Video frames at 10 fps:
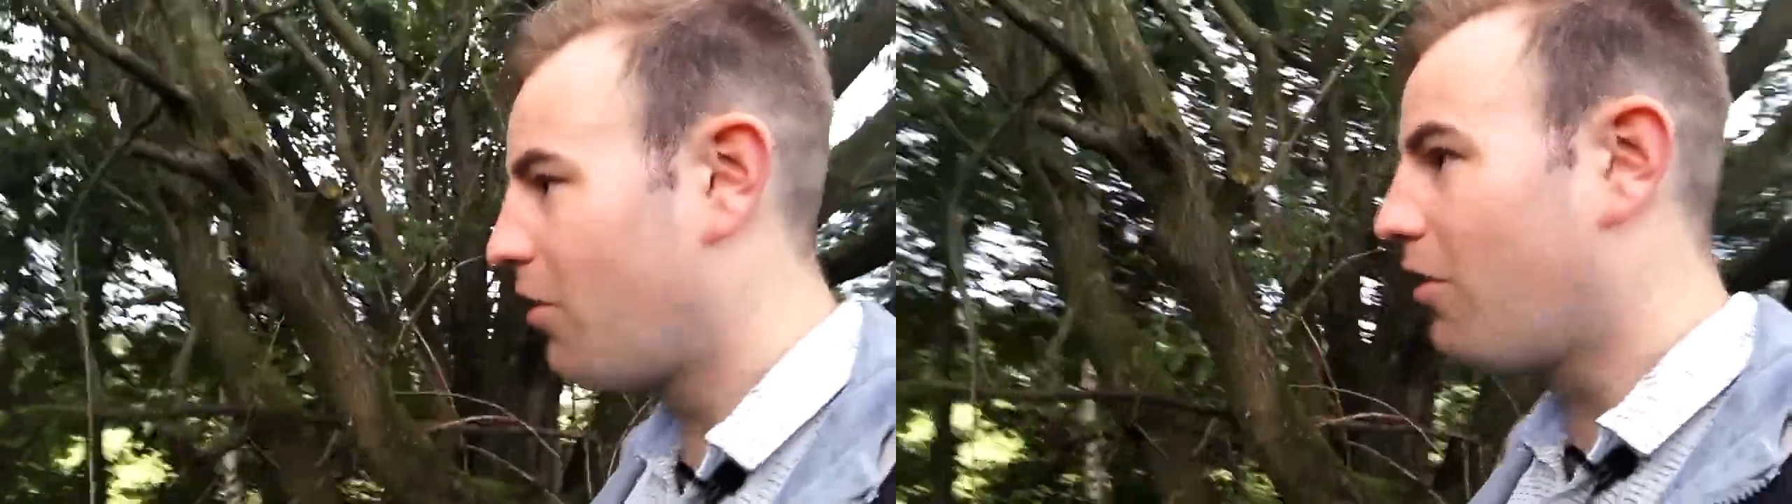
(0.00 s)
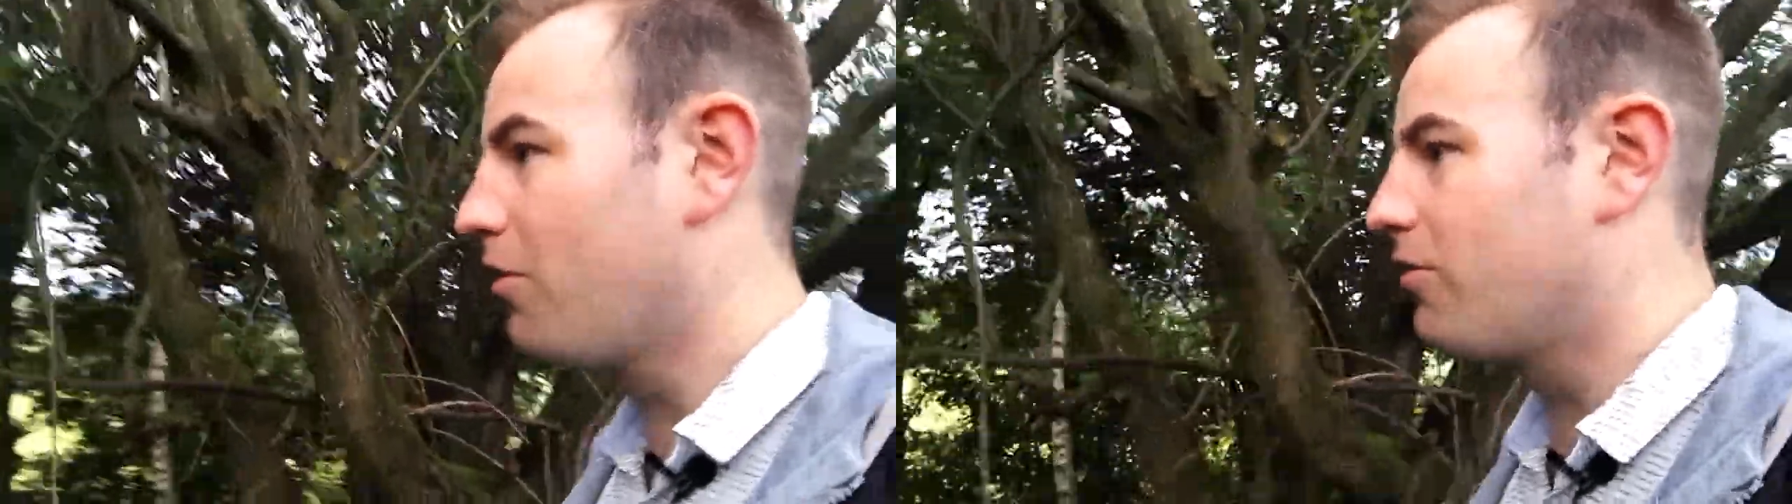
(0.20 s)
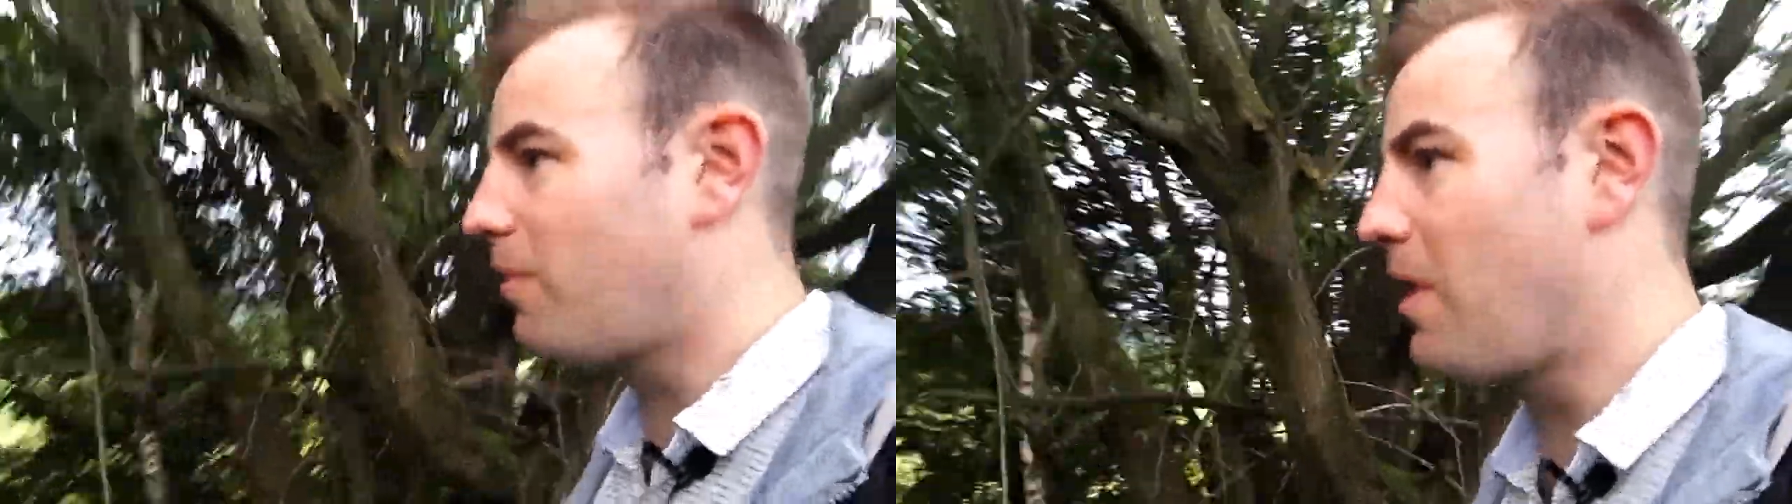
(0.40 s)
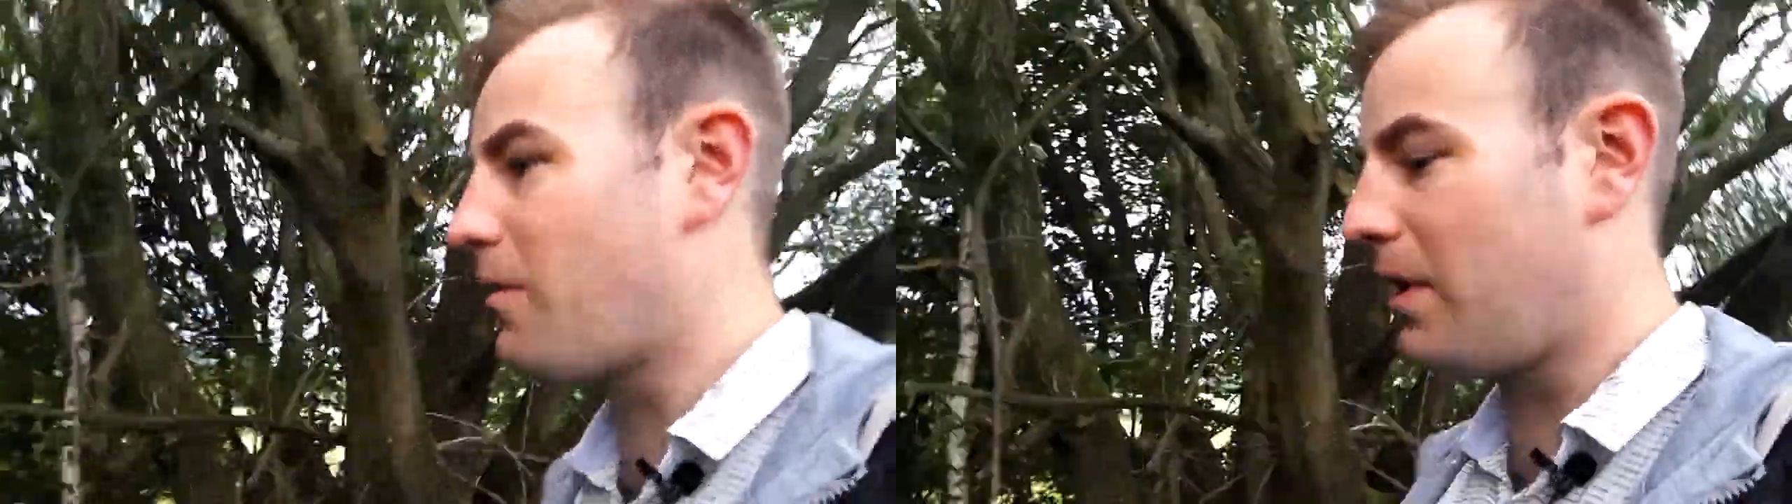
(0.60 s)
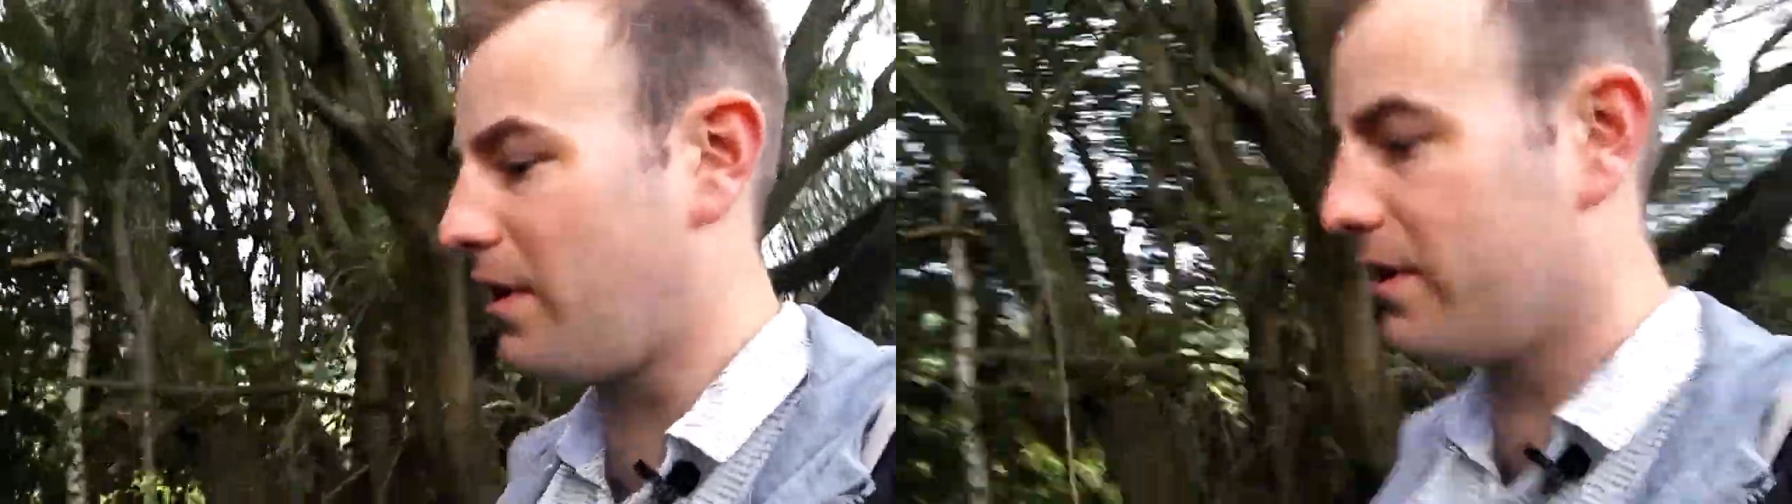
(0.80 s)
on the railway
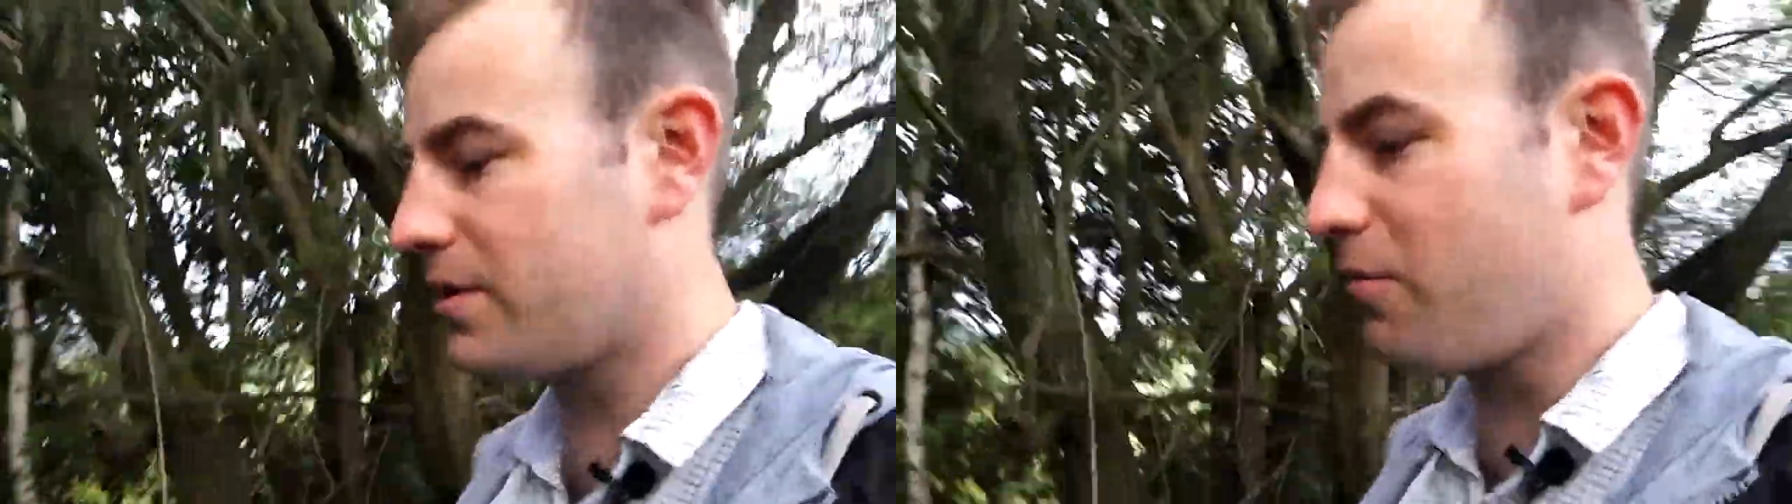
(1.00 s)
line. So